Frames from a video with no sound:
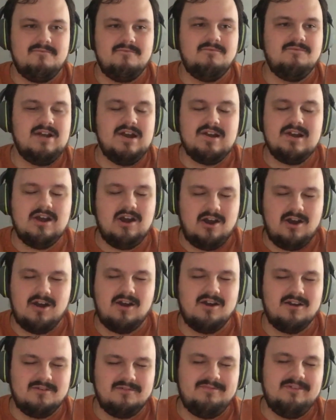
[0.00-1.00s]
Very
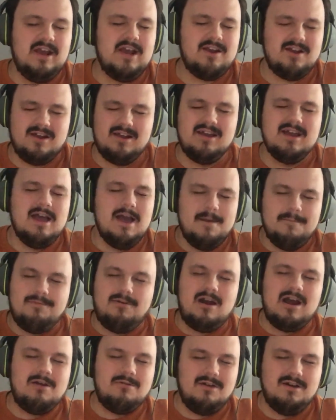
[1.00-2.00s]
hard.
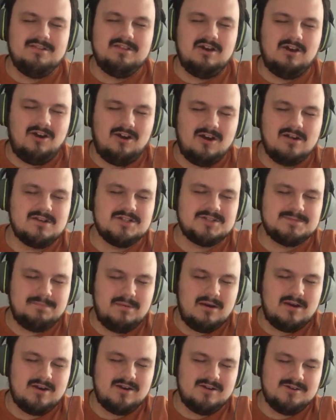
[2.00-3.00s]
Probably one of the hardest
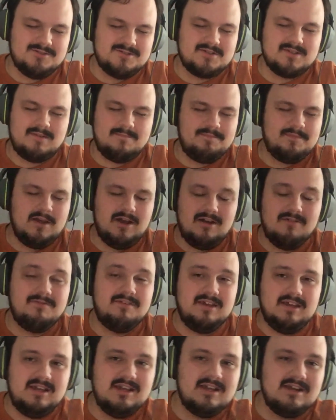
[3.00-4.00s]
bars of
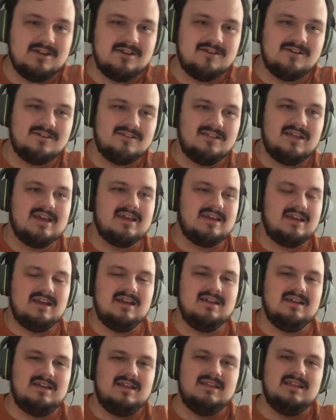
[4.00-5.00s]
the year. Like,
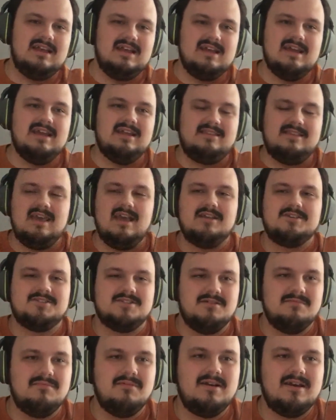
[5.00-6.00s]
it takes
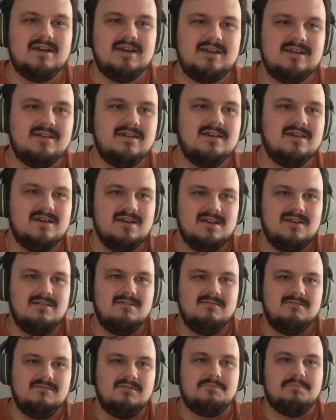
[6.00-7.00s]
somebody
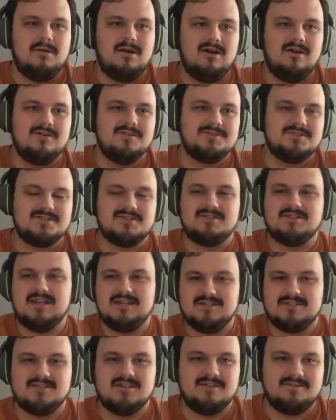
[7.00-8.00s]
with balls to say
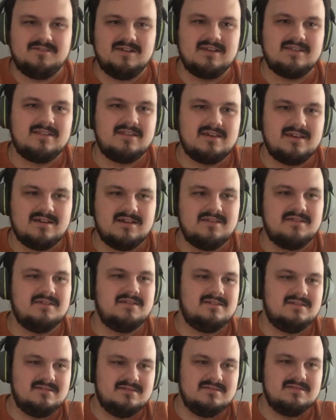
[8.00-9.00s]
stuff like that
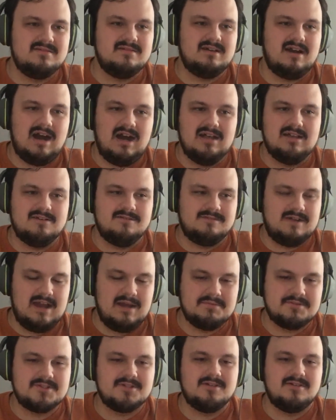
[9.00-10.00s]
on a
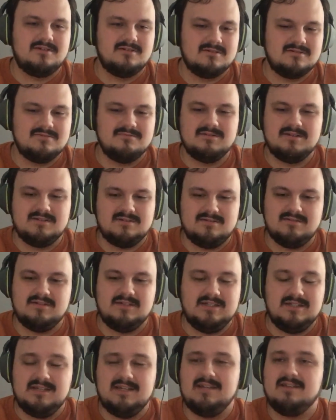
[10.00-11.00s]
rap song, but
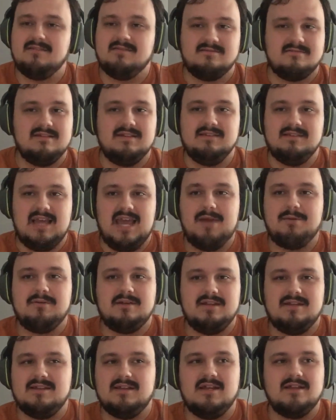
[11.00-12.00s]
he damn it,
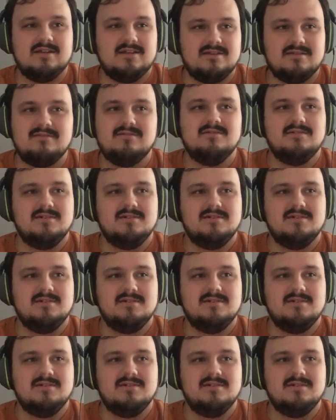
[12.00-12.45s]
he did it.